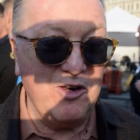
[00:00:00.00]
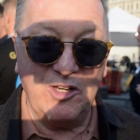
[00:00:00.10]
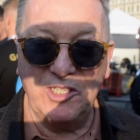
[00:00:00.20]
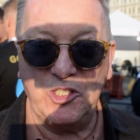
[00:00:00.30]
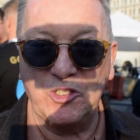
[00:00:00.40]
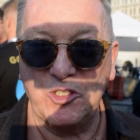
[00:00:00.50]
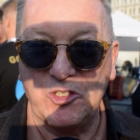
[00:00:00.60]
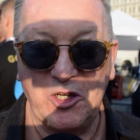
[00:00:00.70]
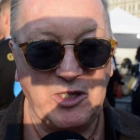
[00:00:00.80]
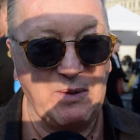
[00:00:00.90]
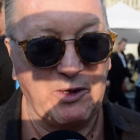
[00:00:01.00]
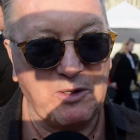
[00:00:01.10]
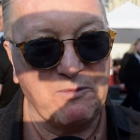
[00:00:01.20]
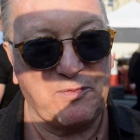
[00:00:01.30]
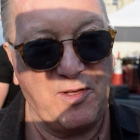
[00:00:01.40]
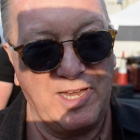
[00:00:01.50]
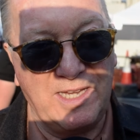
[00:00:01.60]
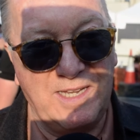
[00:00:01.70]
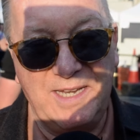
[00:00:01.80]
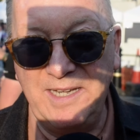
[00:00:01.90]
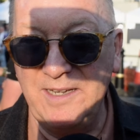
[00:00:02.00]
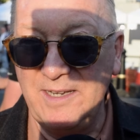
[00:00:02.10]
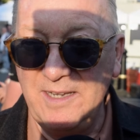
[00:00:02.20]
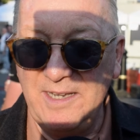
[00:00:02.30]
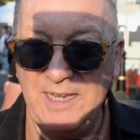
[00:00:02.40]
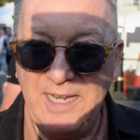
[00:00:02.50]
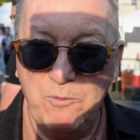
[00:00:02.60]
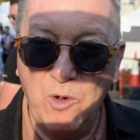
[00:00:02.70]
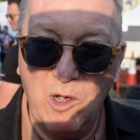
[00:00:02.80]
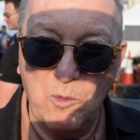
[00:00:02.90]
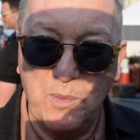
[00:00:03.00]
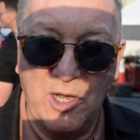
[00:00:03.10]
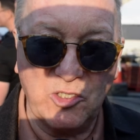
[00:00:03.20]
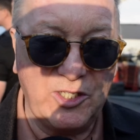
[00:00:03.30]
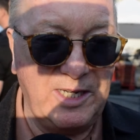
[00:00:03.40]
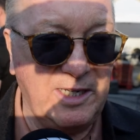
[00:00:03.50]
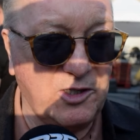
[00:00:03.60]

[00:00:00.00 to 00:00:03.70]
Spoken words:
Look, this is a significant fight in world boxing.